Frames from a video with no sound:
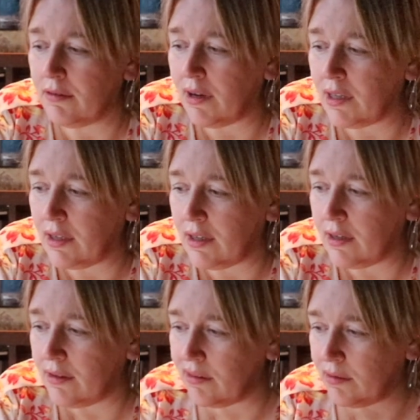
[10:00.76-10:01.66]
rather
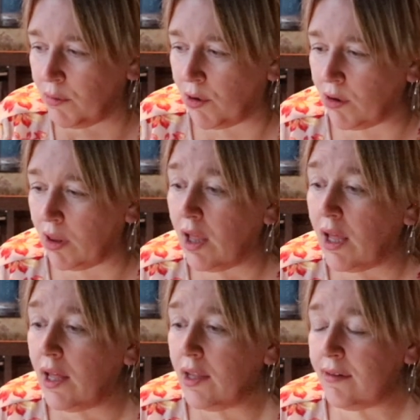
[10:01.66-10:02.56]
small.
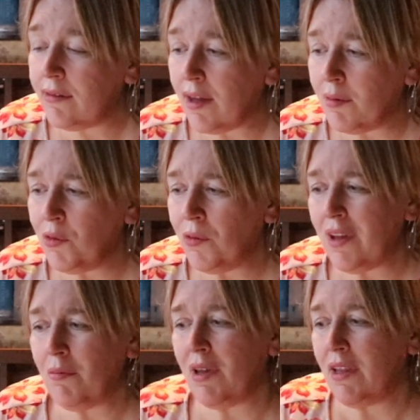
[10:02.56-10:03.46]
Some
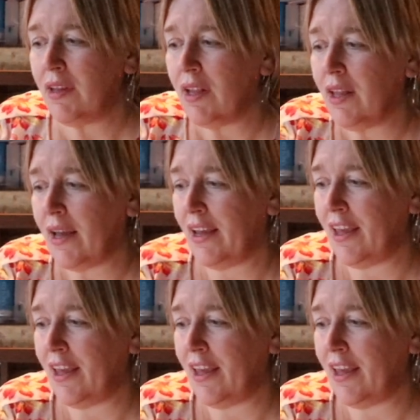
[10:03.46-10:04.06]
women, like